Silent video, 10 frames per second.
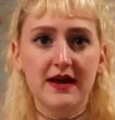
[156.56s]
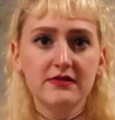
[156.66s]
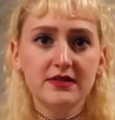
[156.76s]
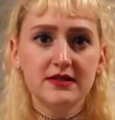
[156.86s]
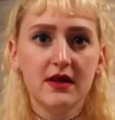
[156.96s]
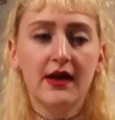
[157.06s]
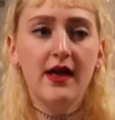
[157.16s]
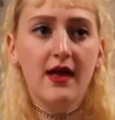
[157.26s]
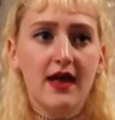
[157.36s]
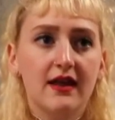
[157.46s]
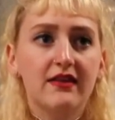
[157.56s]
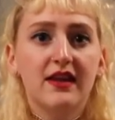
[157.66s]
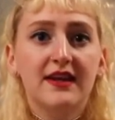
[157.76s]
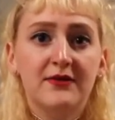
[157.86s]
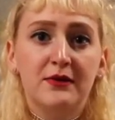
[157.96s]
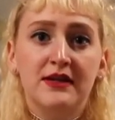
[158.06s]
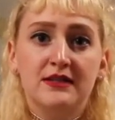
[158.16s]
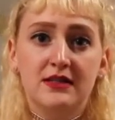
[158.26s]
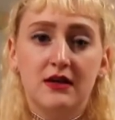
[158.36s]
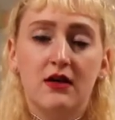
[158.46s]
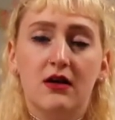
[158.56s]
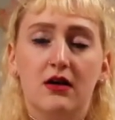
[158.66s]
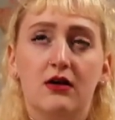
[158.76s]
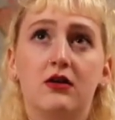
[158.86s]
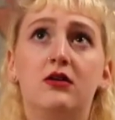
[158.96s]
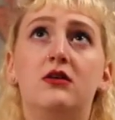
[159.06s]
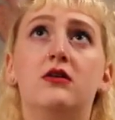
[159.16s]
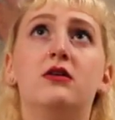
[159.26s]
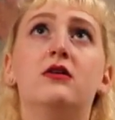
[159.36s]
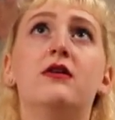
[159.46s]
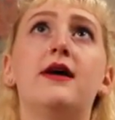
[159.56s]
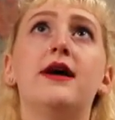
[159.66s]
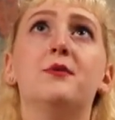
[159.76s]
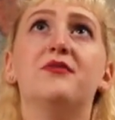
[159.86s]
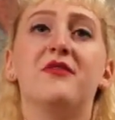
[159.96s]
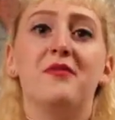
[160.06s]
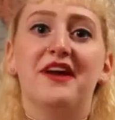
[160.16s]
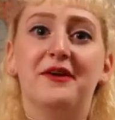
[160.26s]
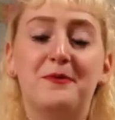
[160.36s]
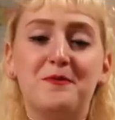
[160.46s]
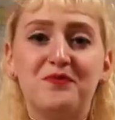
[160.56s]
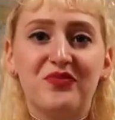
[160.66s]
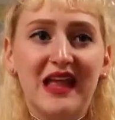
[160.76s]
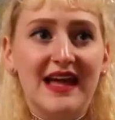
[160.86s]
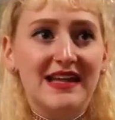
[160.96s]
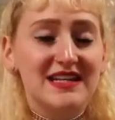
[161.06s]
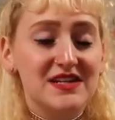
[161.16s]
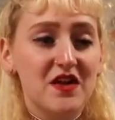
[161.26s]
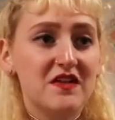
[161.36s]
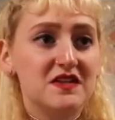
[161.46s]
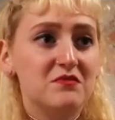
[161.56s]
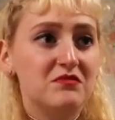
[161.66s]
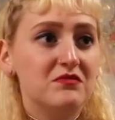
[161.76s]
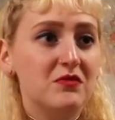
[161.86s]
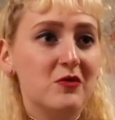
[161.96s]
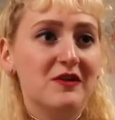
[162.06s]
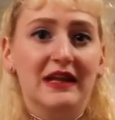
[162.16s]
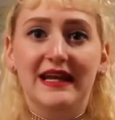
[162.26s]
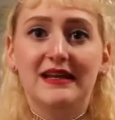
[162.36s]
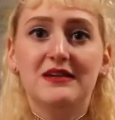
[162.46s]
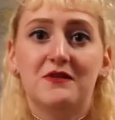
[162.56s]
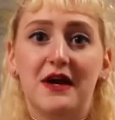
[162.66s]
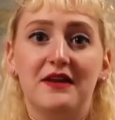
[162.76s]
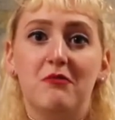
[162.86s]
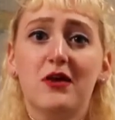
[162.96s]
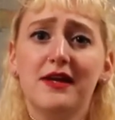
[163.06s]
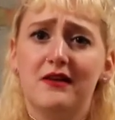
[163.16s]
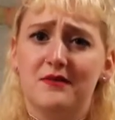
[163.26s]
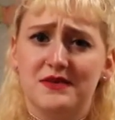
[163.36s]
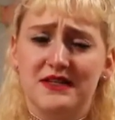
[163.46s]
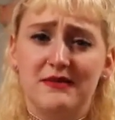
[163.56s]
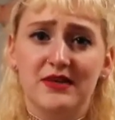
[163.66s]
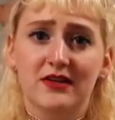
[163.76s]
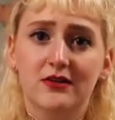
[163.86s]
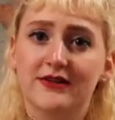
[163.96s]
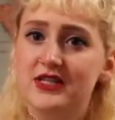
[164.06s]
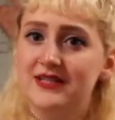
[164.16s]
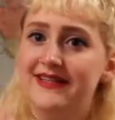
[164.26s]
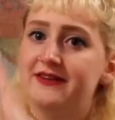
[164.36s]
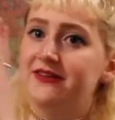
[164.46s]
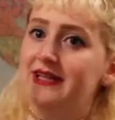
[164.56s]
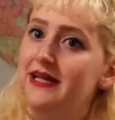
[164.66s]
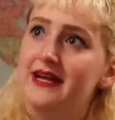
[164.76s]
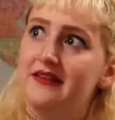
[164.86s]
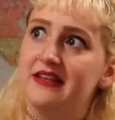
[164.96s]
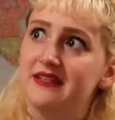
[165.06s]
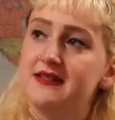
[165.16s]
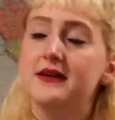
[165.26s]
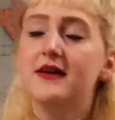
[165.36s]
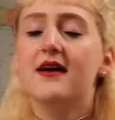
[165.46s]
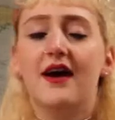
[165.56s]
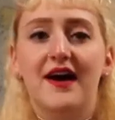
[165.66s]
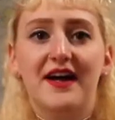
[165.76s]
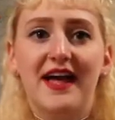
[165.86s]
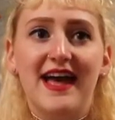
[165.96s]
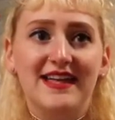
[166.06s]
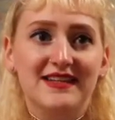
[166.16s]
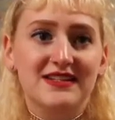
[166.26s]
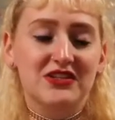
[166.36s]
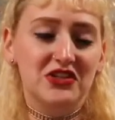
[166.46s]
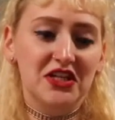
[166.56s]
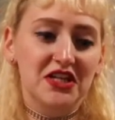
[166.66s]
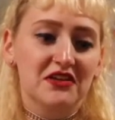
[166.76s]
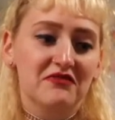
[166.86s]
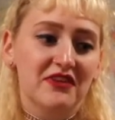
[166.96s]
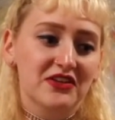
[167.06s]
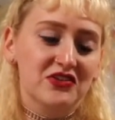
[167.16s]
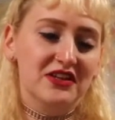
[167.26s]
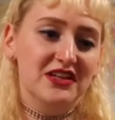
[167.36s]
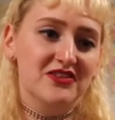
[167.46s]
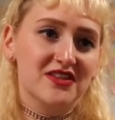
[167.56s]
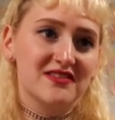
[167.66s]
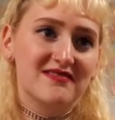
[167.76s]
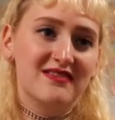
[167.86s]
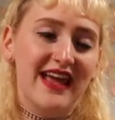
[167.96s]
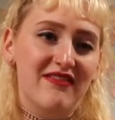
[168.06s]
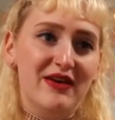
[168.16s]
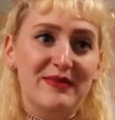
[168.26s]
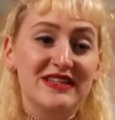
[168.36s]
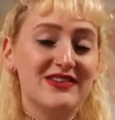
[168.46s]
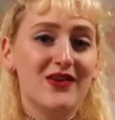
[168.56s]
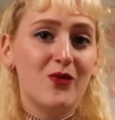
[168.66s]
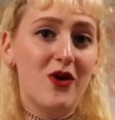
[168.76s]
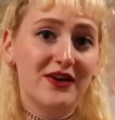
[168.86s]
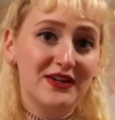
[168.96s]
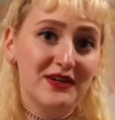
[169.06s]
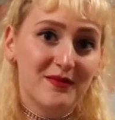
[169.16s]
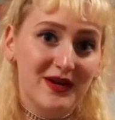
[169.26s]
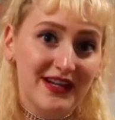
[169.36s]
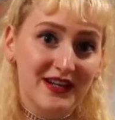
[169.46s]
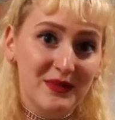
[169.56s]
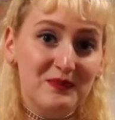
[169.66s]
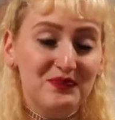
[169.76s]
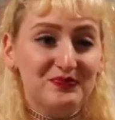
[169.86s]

house, and then it was all the way up from there. And I saw this poor lady try to bike up Steep Hill, which is literally like this, and she eventually just gave up and started walking her bike up.